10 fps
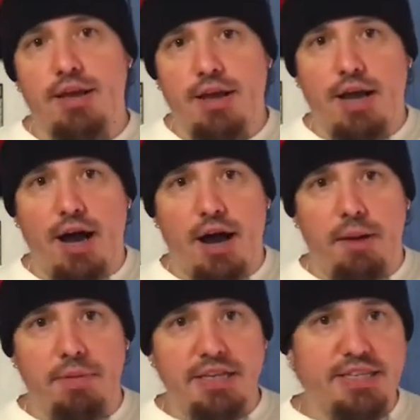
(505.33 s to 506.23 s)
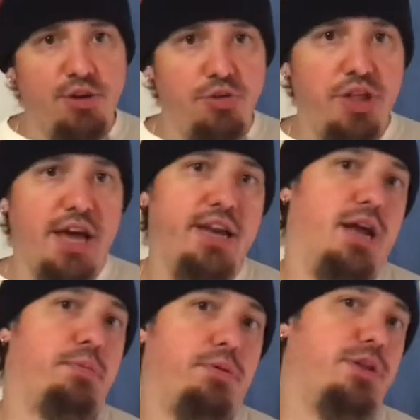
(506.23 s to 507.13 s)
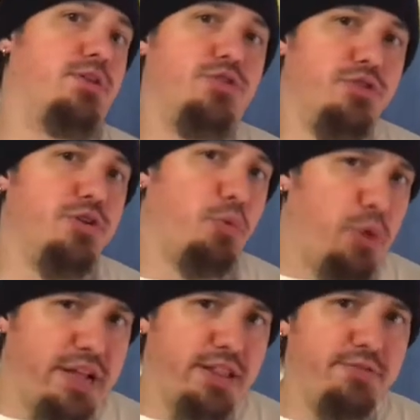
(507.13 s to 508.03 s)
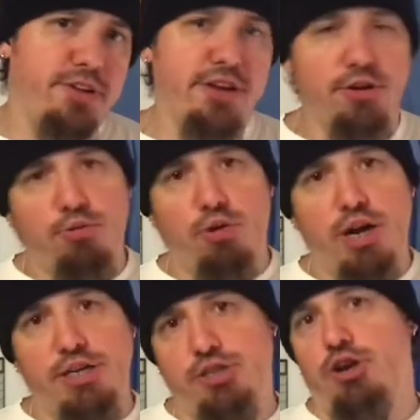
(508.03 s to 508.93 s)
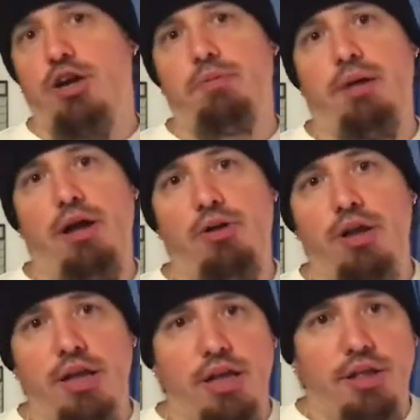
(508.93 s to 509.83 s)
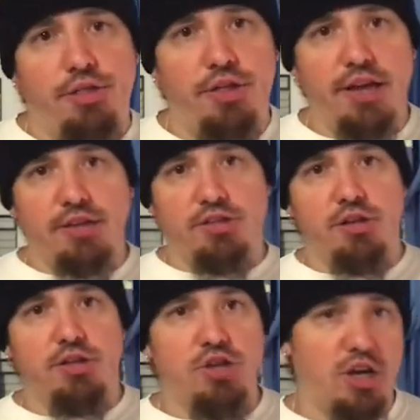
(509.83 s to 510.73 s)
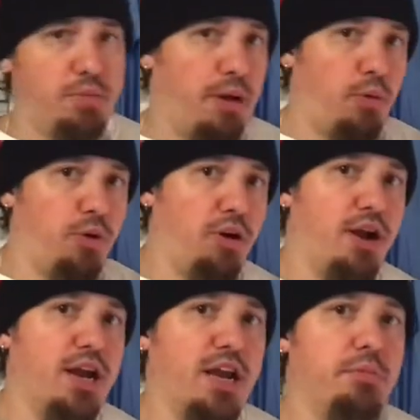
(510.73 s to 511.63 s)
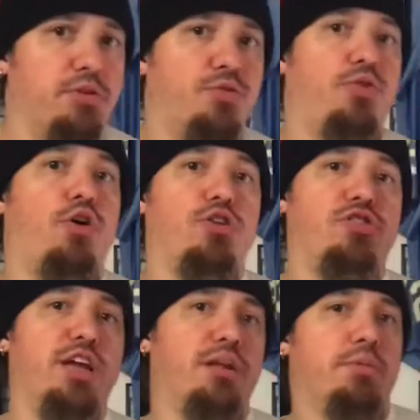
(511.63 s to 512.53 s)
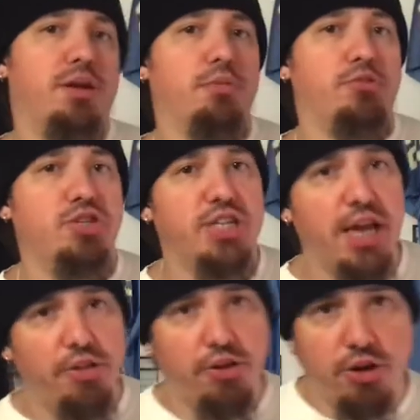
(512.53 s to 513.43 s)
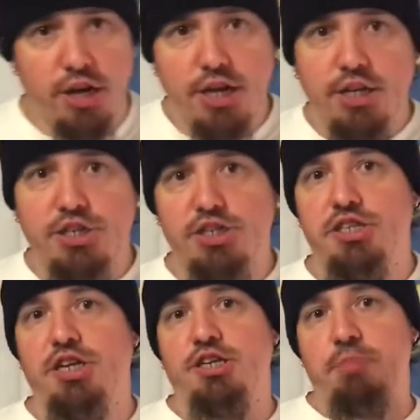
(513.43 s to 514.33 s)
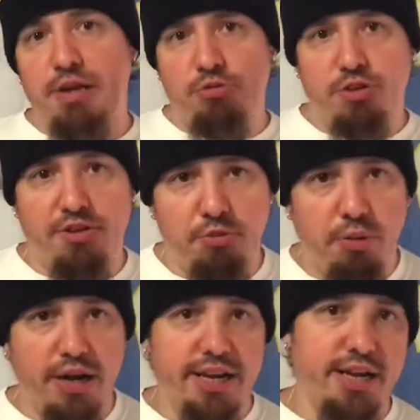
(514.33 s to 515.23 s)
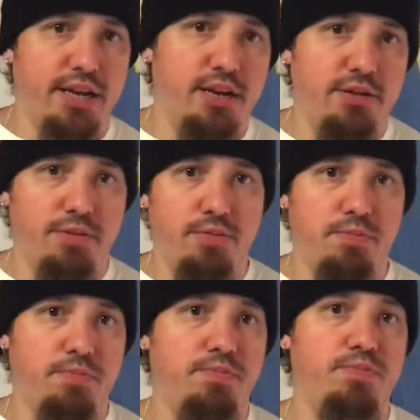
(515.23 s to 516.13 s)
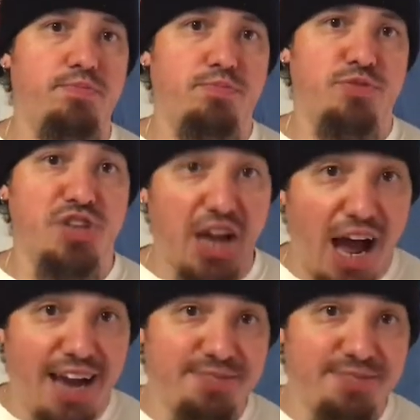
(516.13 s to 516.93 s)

Until then, I plan on doing a weekly video where I just talk about things, talk about where I am as far as getting my numbers together, just to touch base with everybody and say hi.